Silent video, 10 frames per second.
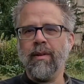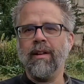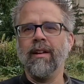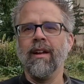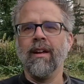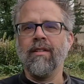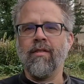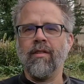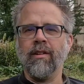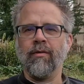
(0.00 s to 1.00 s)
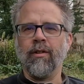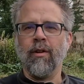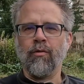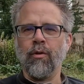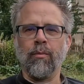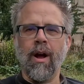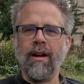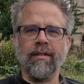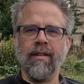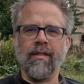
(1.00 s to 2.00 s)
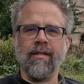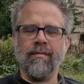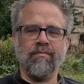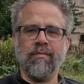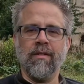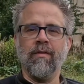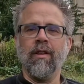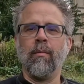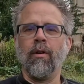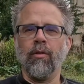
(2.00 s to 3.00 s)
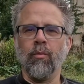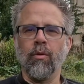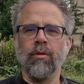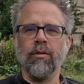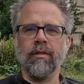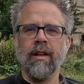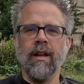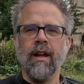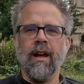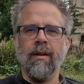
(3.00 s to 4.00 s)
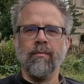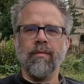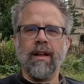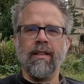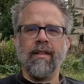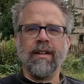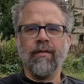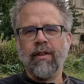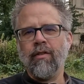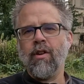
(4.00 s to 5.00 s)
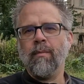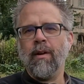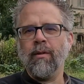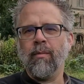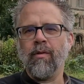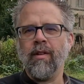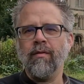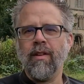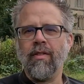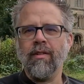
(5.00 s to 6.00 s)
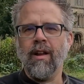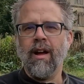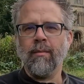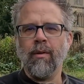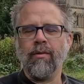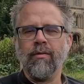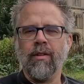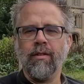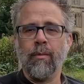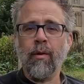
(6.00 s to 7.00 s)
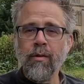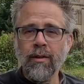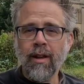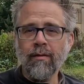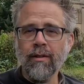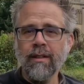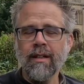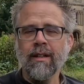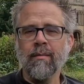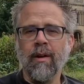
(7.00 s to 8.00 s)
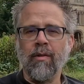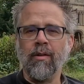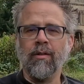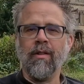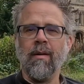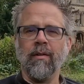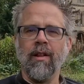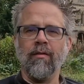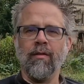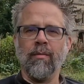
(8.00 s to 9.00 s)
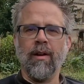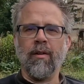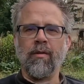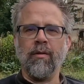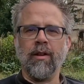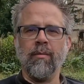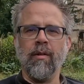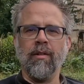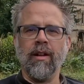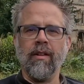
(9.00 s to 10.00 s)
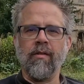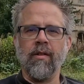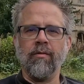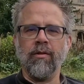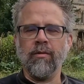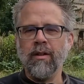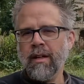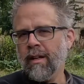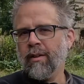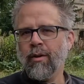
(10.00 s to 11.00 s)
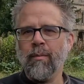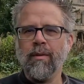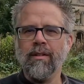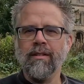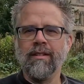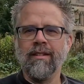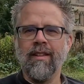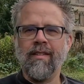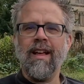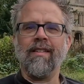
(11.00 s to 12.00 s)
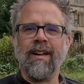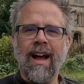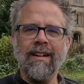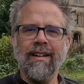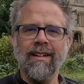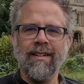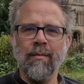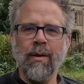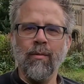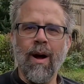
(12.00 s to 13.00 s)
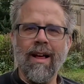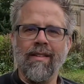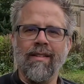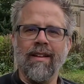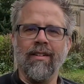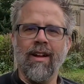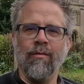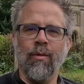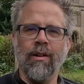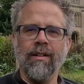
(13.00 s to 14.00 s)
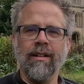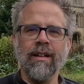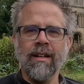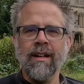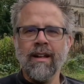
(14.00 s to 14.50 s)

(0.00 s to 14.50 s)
could be just a different cultural practice even the part of the world um, that can significantly shape how you perceive death and dying, both on your personal level, but also on a family level, but also in the community. So if you grew up in the States like I did in the Midwest, that'll have one